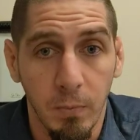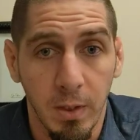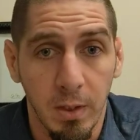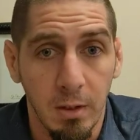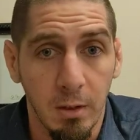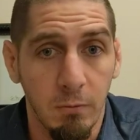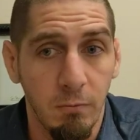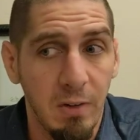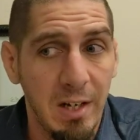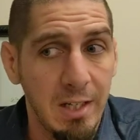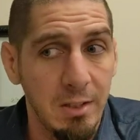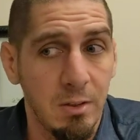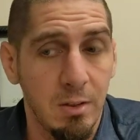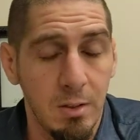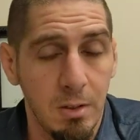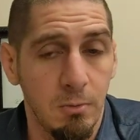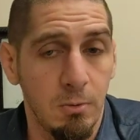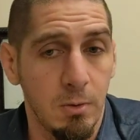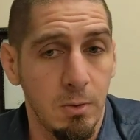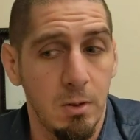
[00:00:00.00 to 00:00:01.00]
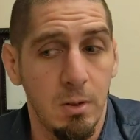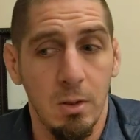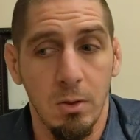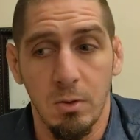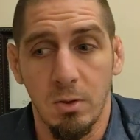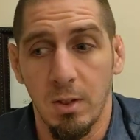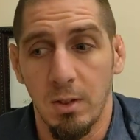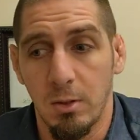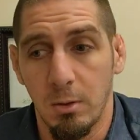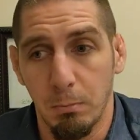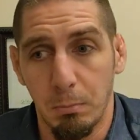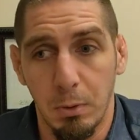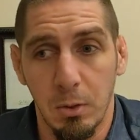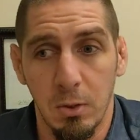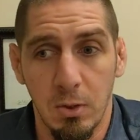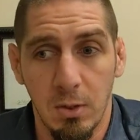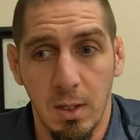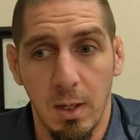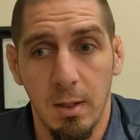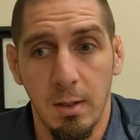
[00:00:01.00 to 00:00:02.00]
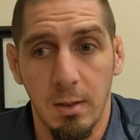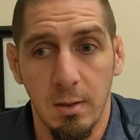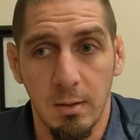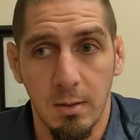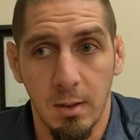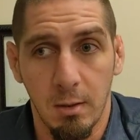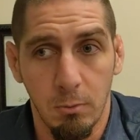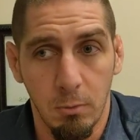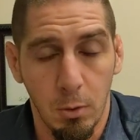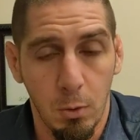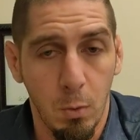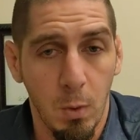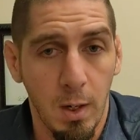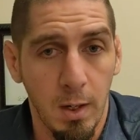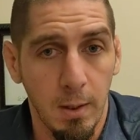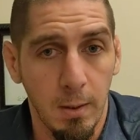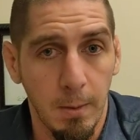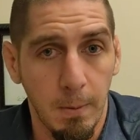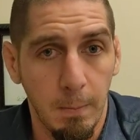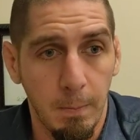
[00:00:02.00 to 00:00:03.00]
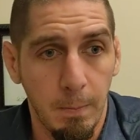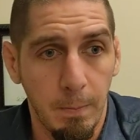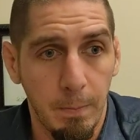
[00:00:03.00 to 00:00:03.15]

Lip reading: They're vastly different skill sets and personalities that are required.